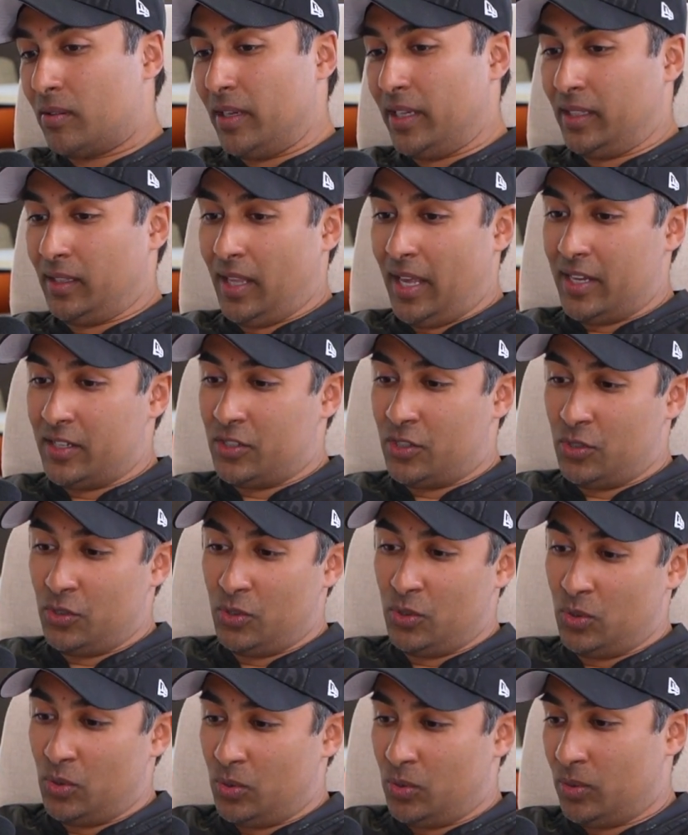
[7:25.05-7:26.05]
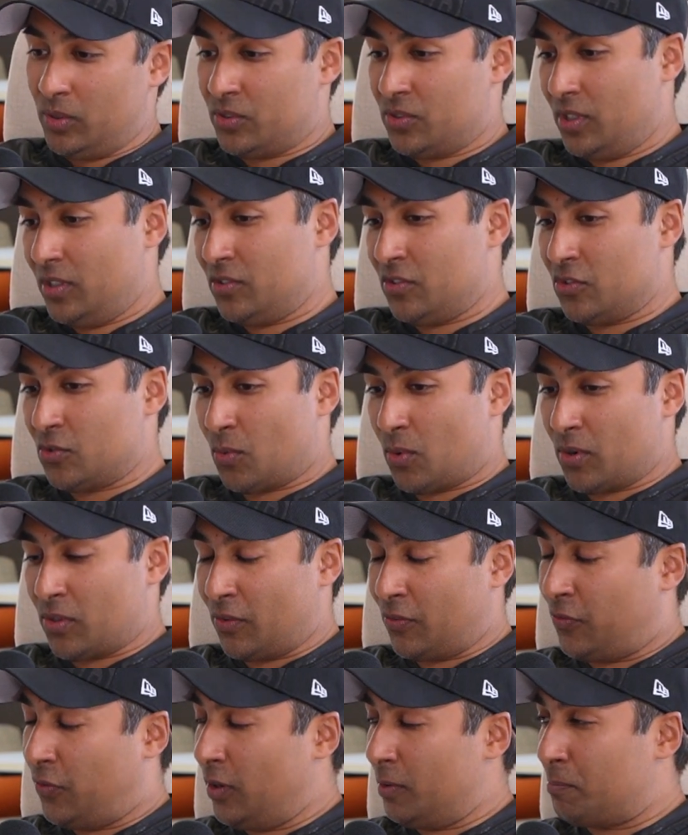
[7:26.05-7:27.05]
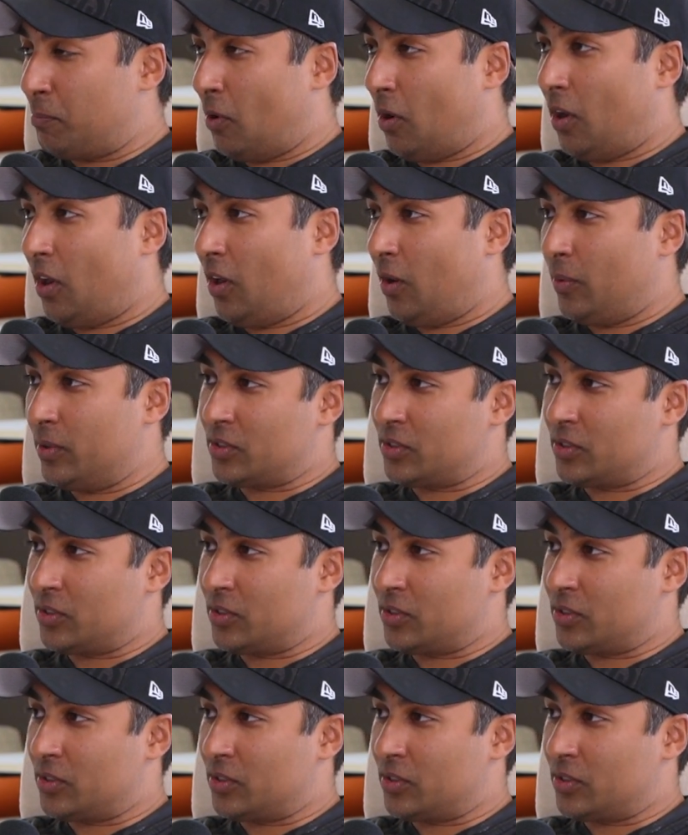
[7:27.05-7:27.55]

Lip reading: It led to a season's worth of football,